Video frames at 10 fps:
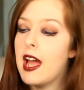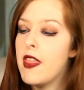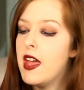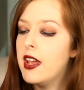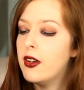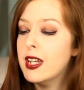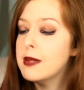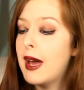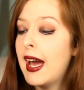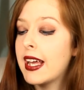And then on the
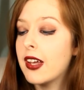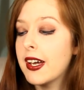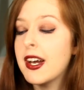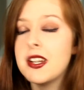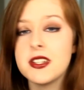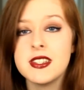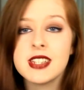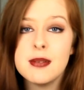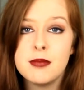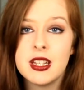back I kind of
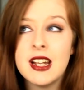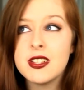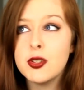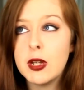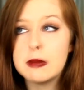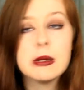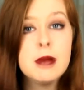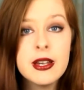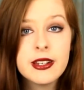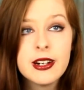skimmed it, it starts talking about
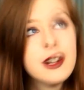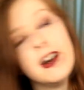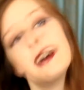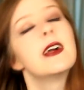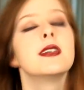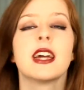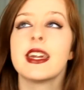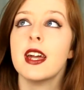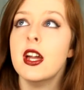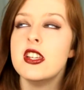murder, and I was
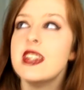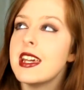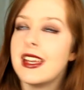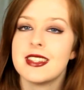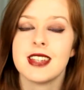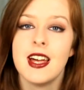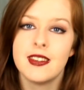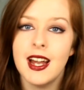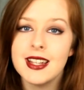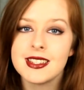like, geez,
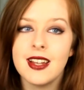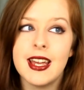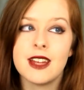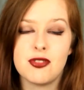that's like